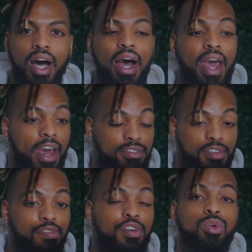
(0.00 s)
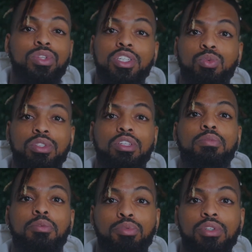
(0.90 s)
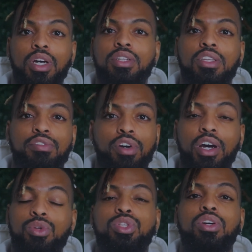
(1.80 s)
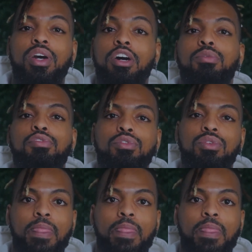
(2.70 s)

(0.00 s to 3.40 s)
I have to fill this with something productive or healthy or helpful.